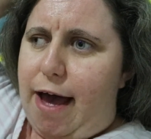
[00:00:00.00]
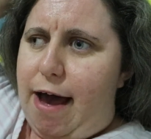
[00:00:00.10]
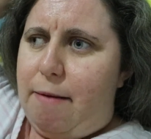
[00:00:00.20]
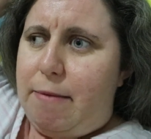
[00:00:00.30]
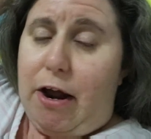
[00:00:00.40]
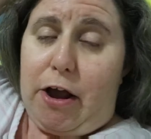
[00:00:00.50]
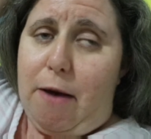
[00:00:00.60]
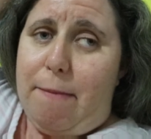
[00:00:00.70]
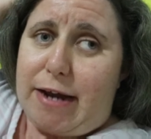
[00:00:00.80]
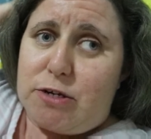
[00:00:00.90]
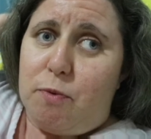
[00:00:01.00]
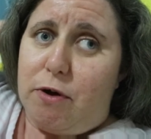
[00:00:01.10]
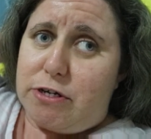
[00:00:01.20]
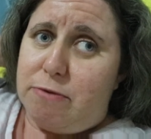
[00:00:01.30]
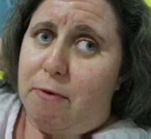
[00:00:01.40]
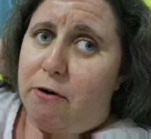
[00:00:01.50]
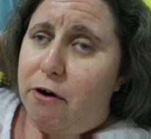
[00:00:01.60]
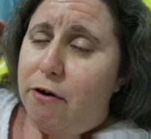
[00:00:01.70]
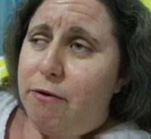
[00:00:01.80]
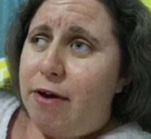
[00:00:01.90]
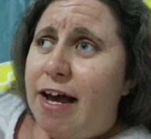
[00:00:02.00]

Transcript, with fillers: and I go back to work tomorrow.